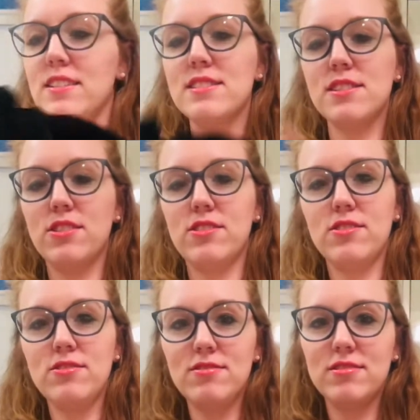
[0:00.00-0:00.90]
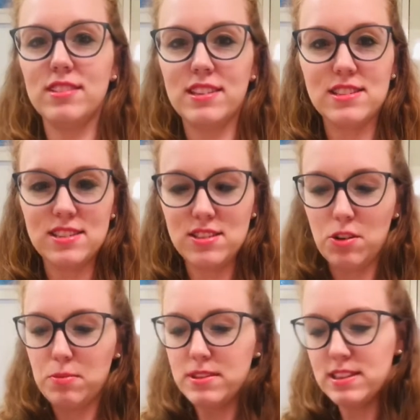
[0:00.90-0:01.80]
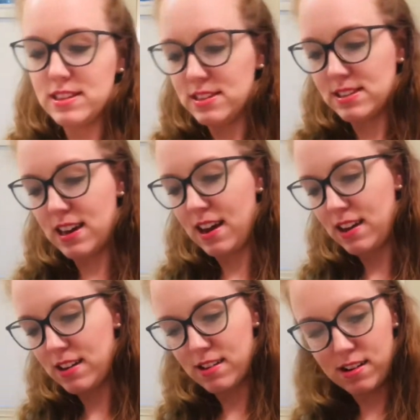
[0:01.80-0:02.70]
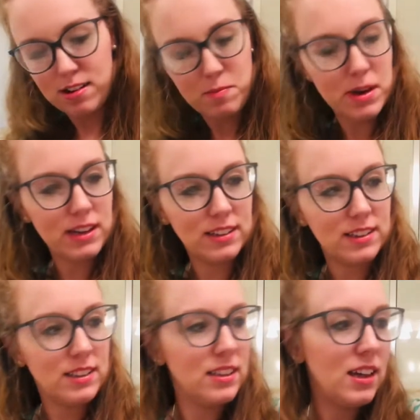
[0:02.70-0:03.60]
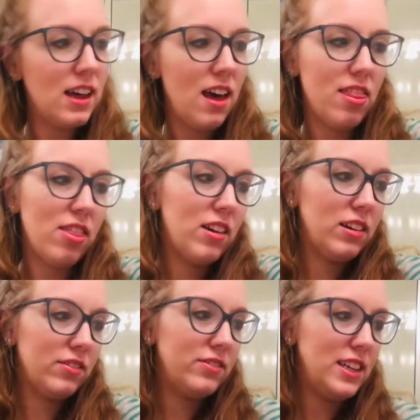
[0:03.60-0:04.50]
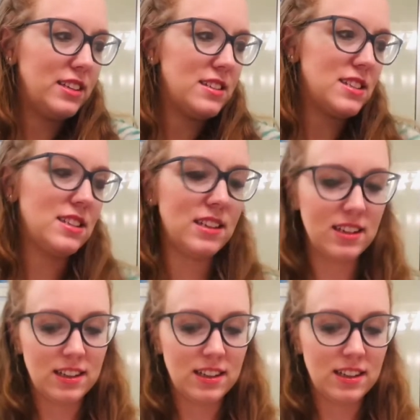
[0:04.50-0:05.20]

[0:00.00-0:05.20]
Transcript: So let's just open this guy up. The Vite.